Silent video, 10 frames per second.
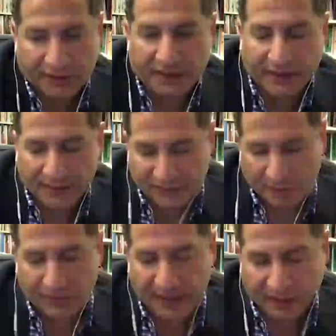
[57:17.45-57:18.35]
And
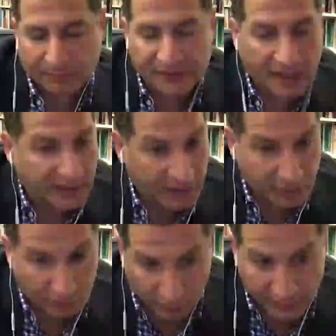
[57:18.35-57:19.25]
some of that comes out in
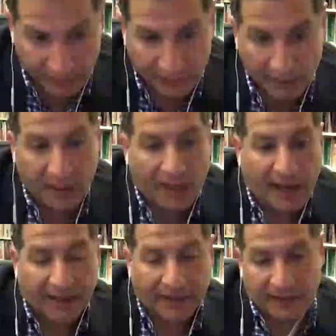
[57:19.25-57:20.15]
the writing
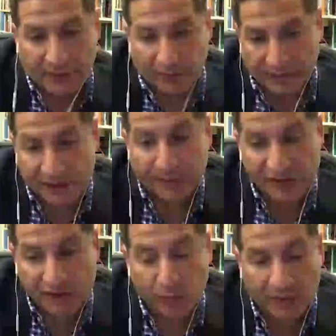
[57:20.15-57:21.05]
and in their engagement,
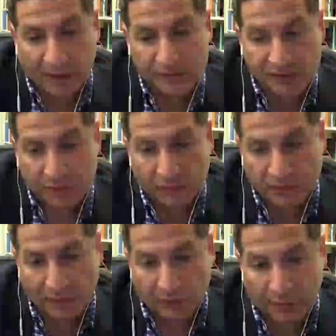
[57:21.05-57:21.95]
especially when it comes to
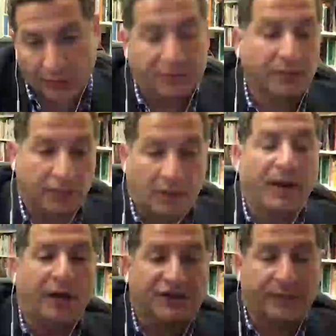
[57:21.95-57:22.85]
dealing with a
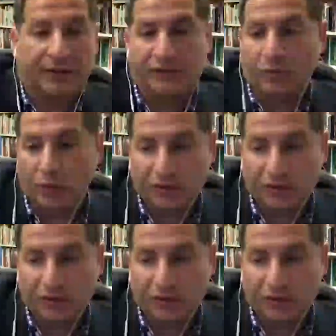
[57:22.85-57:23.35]
policymaker. So